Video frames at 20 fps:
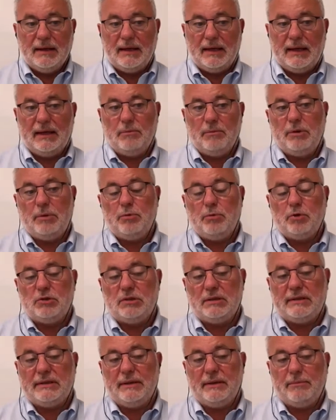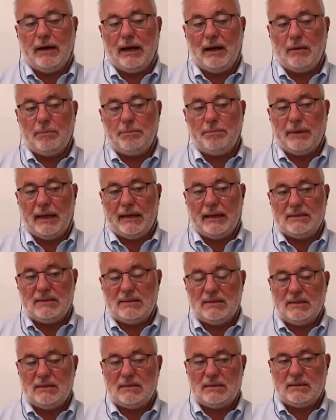And we would develop a
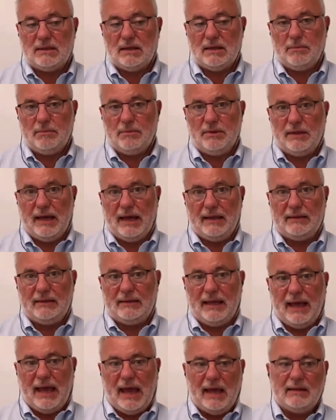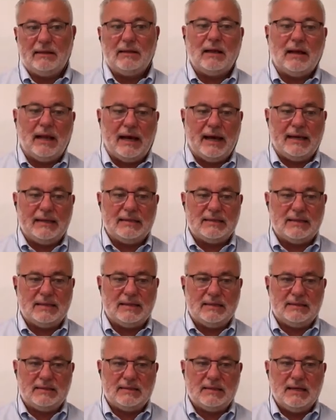system that
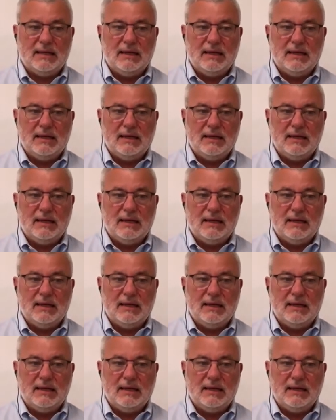analyzes